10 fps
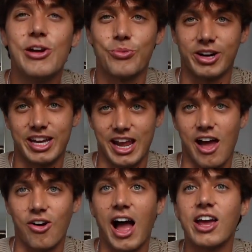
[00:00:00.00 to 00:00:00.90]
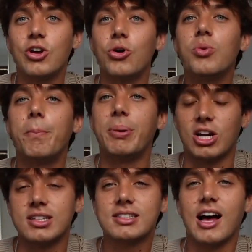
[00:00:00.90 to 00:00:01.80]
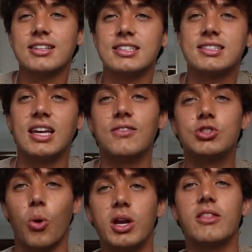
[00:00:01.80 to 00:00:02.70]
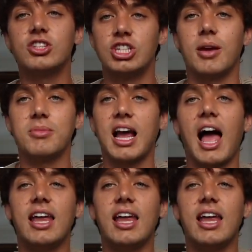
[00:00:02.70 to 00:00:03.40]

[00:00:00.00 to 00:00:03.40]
working out. I go to a Barry's class instead of going to the gym. Like I